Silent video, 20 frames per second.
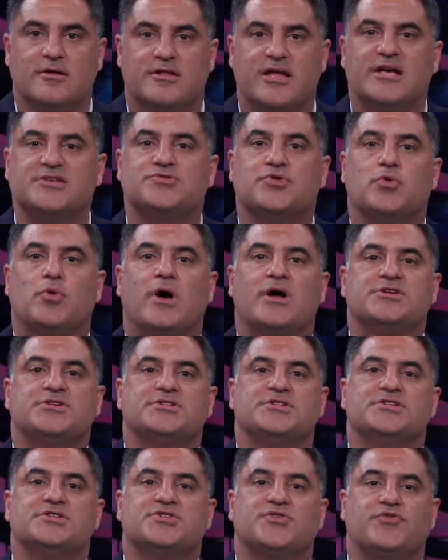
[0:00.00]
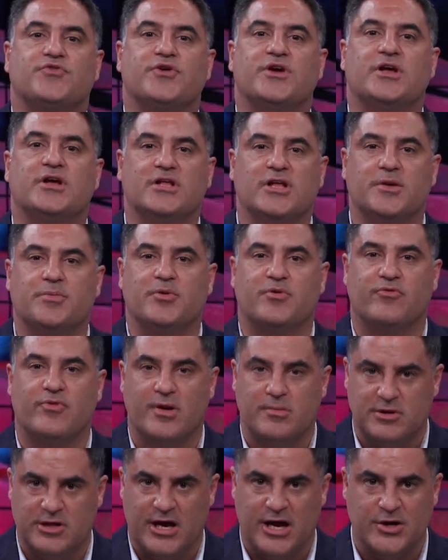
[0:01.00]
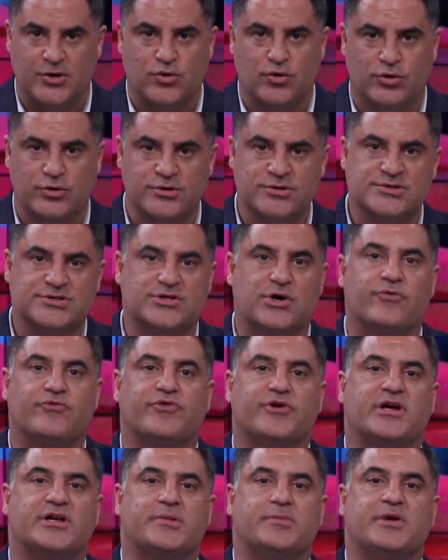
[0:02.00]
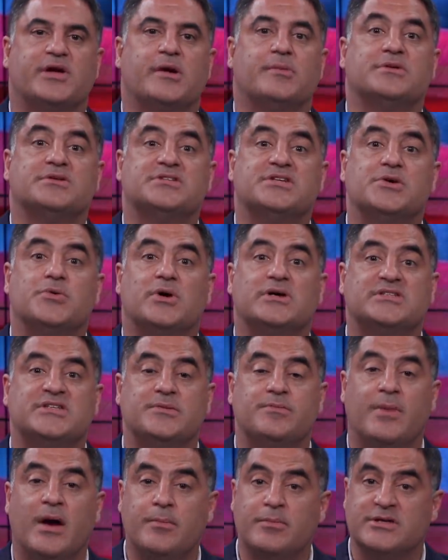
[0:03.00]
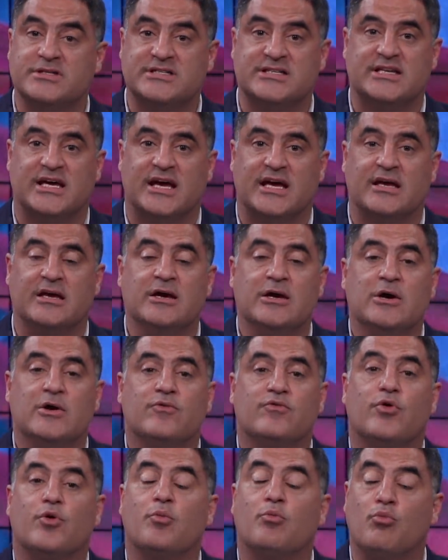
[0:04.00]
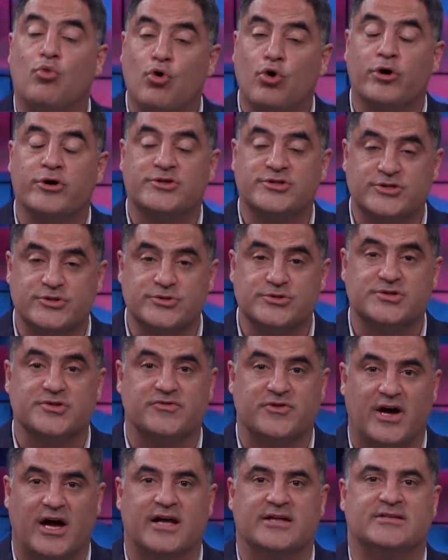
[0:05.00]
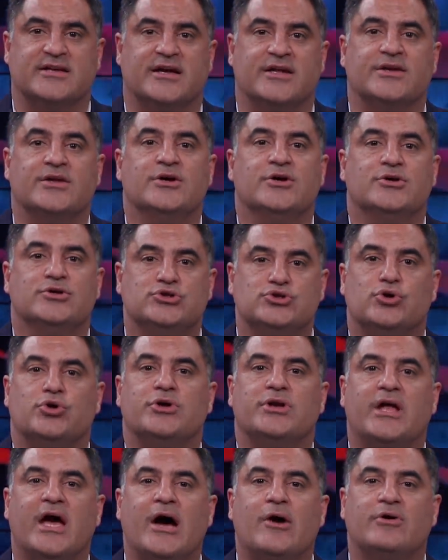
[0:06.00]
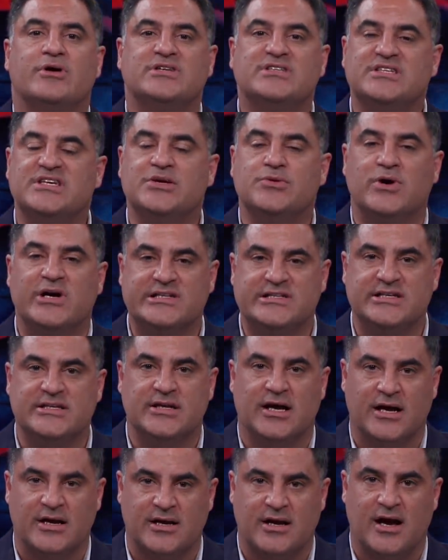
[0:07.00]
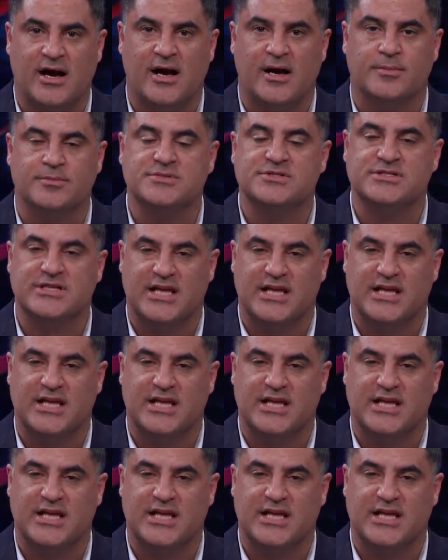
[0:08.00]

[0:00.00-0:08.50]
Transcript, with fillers: Thanks for watching this free clip of Rebel Headquarters. Don't forget to become a TYT member today for more exclusive content. Join now at tyt.com